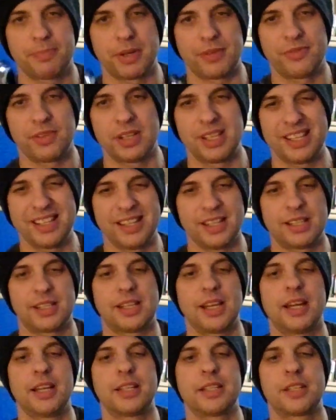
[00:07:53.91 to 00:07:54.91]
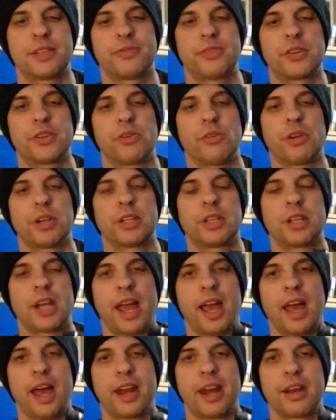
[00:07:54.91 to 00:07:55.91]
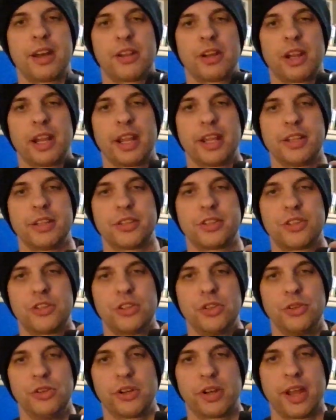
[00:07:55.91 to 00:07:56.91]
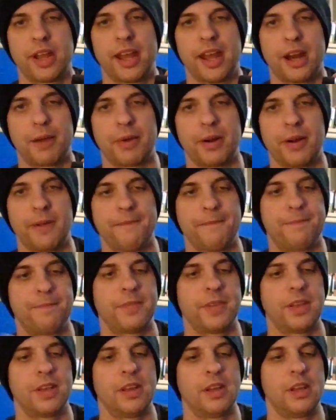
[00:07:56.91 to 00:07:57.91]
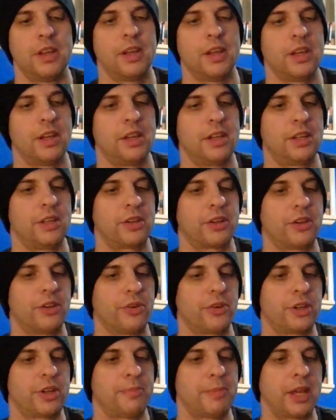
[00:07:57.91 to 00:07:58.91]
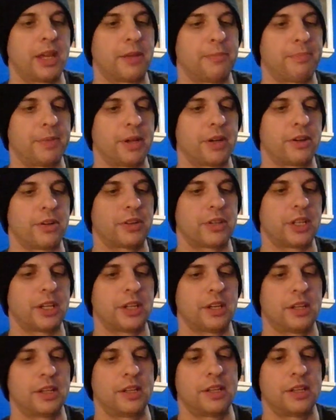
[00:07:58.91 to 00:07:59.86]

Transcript: but it does if you're going to add another lens to your camera. You're going to make it bigger than,